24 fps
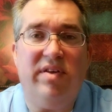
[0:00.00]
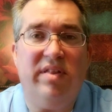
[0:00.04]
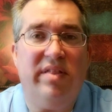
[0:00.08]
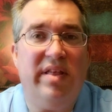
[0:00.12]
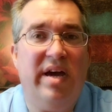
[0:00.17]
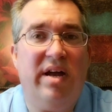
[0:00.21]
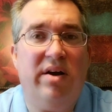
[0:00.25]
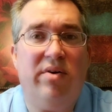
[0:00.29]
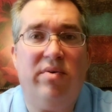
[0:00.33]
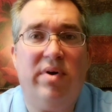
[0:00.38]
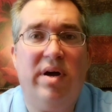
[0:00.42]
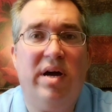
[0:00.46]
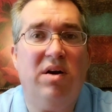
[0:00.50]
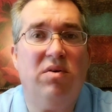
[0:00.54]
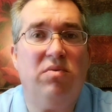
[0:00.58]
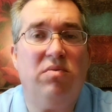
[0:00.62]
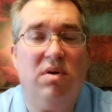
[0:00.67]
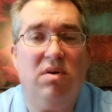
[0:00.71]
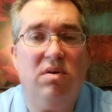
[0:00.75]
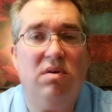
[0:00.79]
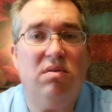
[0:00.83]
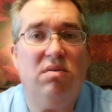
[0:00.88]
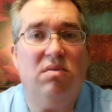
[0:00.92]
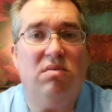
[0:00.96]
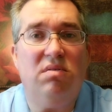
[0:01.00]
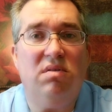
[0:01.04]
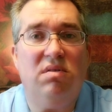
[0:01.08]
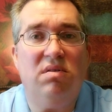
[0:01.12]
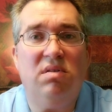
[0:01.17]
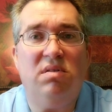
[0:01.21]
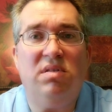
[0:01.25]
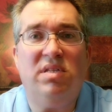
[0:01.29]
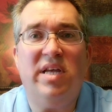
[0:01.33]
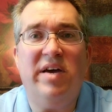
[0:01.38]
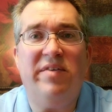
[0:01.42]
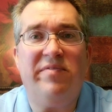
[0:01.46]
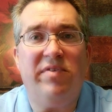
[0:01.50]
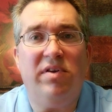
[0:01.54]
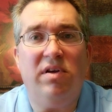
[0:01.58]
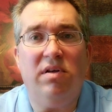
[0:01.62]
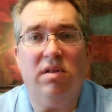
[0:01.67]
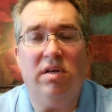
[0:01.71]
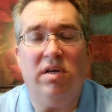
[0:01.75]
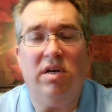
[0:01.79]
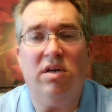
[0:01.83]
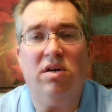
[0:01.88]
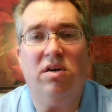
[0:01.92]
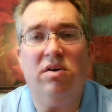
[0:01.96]
that around,
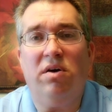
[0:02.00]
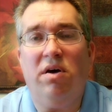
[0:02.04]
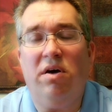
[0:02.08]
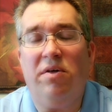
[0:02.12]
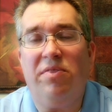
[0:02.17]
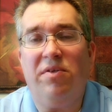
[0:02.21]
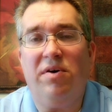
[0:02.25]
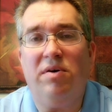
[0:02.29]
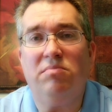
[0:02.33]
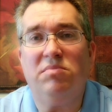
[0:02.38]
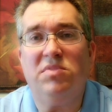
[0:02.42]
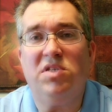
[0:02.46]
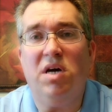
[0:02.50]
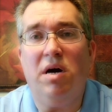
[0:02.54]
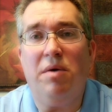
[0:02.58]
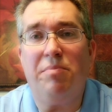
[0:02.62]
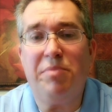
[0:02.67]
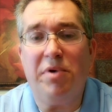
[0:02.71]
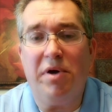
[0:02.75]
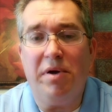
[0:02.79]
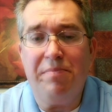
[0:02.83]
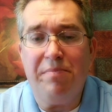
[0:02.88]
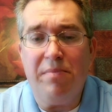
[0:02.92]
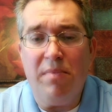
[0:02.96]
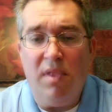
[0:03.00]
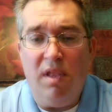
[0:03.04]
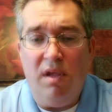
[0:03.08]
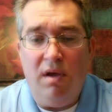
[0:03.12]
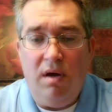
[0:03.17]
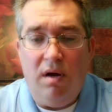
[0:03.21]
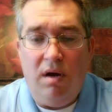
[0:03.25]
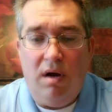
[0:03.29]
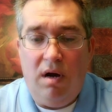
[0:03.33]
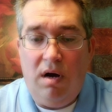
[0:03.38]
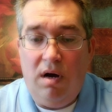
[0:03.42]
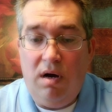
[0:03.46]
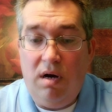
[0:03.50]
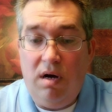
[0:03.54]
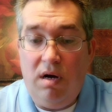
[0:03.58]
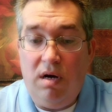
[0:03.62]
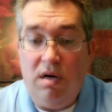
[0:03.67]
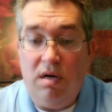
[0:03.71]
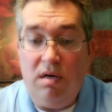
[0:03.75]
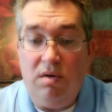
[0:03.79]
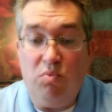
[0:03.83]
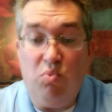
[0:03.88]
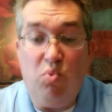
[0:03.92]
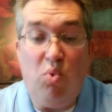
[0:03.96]
definitely a thumbs up.
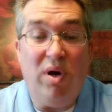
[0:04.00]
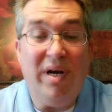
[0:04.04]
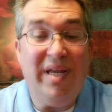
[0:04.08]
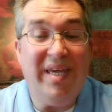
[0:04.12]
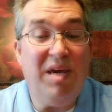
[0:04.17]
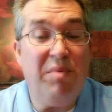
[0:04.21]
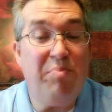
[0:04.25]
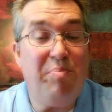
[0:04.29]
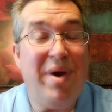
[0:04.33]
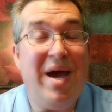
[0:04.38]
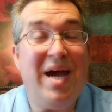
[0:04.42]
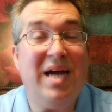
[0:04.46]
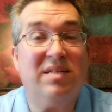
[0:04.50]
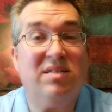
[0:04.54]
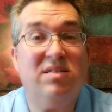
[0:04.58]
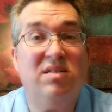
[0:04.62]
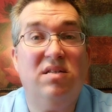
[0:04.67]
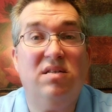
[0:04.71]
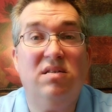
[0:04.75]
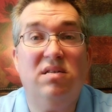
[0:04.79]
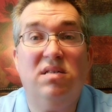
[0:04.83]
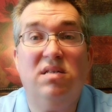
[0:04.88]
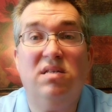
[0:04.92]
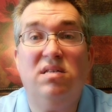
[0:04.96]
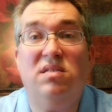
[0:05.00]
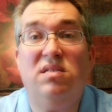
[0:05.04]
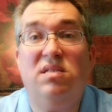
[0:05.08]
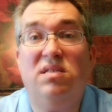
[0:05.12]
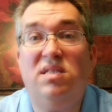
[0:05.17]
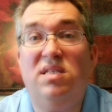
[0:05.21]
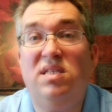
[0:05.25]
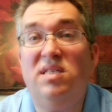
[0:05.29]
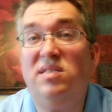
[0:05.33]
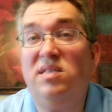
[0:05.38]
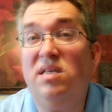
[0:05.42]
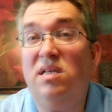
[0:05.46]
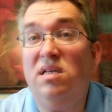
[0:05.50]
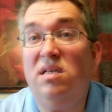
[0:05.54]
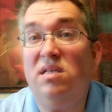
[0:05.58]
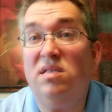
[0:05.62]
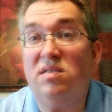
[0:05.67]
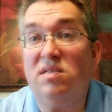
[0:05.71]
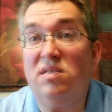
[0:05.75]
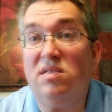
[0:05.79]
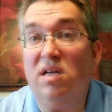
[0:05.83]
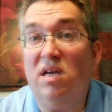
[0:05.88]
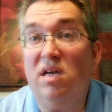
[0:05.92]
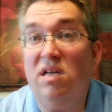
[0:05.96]
Want to get back to the
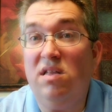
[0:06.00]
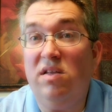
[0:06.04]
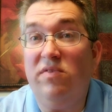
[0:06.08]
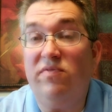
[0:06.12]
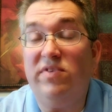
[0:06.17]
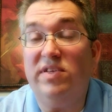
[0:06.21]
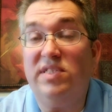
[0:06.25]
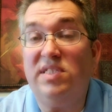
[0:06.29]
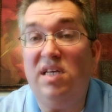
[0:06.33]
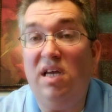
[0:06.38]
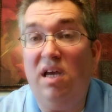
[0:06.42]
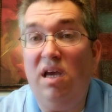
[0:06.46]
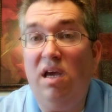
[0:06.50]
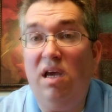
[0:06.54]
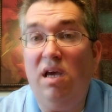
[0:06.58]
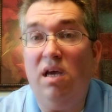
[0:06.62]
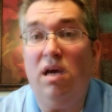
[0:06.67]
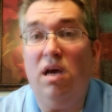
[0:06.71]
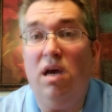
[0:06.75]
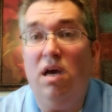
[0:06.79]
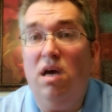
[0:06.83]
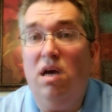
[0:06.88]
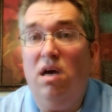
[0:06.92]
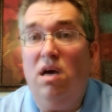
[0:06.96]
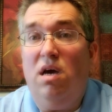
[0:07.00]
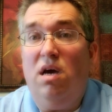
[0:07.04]
dizziness and the fatigue.